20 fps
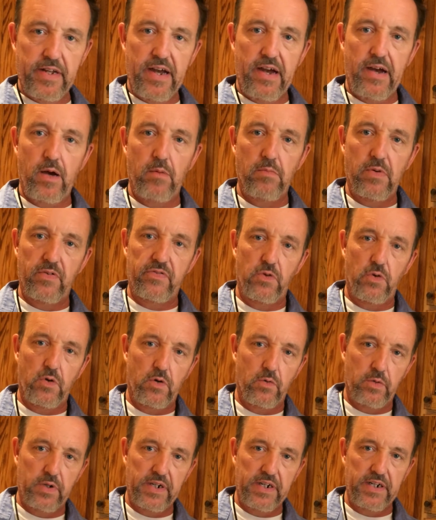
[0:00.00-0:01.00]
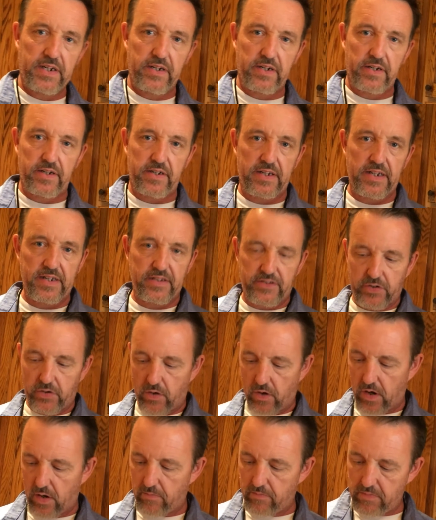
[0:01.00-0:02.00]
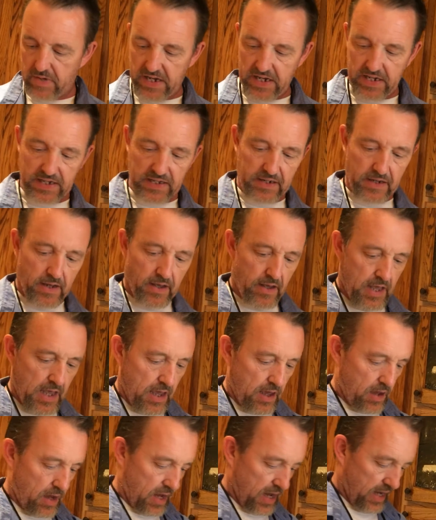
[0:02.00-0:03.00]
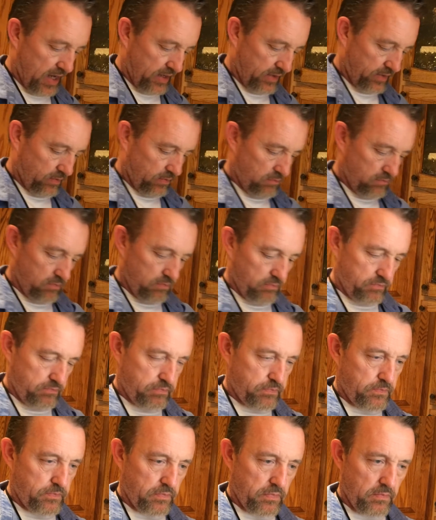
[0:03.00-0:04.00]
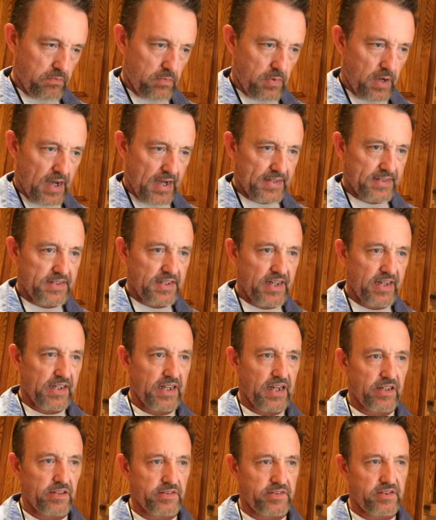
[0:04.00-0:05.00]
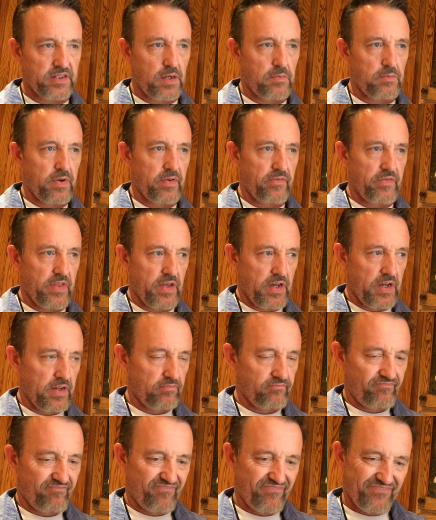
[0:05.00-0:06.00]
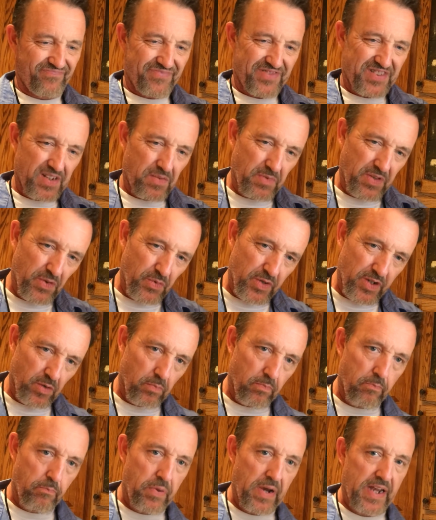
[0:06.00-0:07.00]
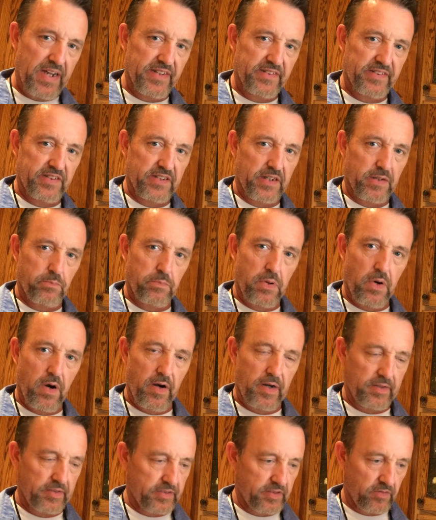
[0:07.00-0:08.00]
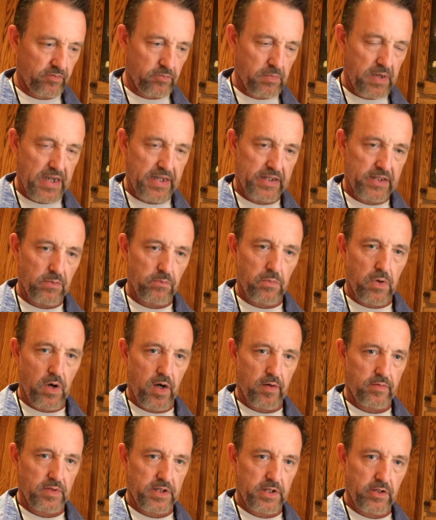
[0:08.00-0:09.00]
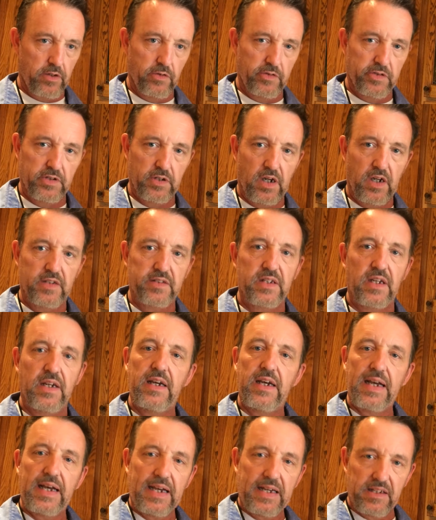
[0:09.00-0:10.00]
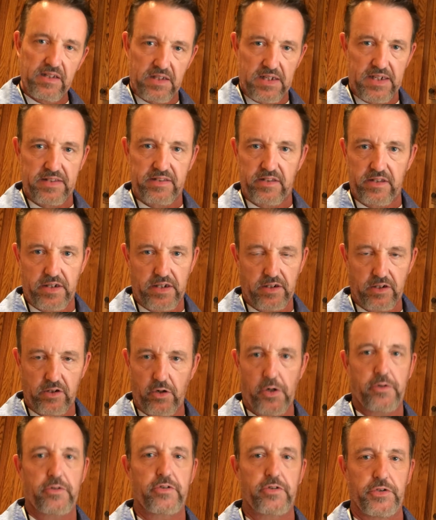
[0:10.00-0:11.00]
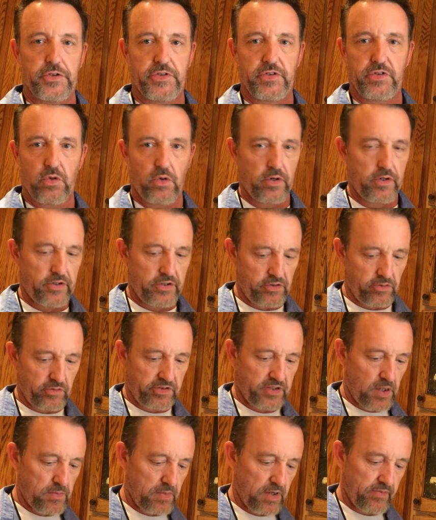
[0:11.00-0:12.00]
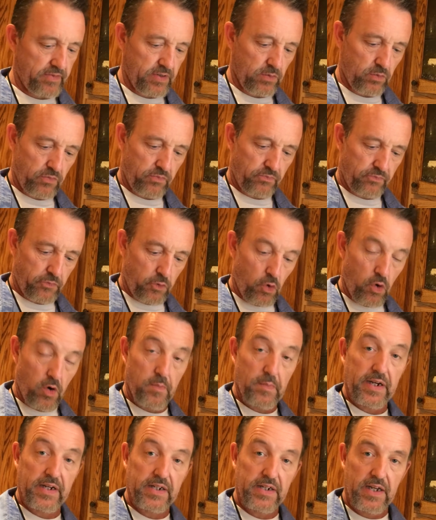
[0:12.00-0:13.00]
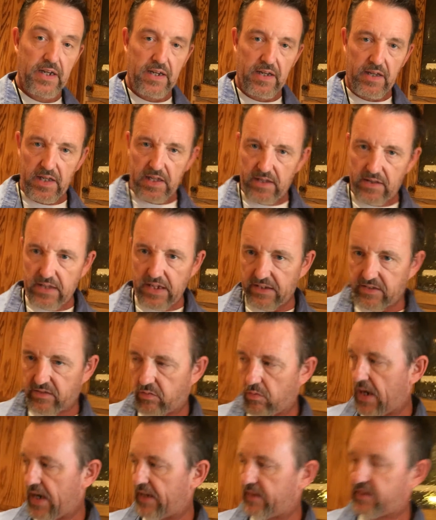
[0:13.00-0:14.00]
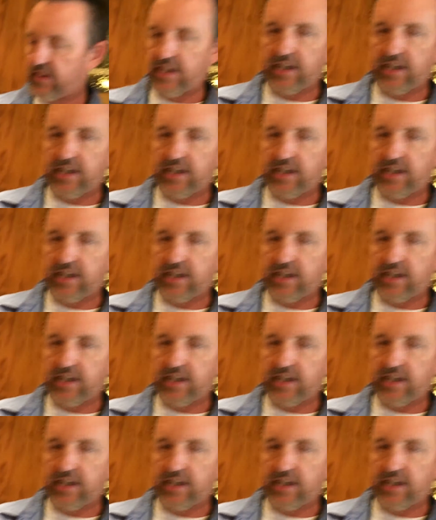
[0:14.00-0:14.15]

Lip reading: now before we get to our meat. And I take out some of the real basic parts of making barbecue sauce and let the grocery store do some of it for me. That's why I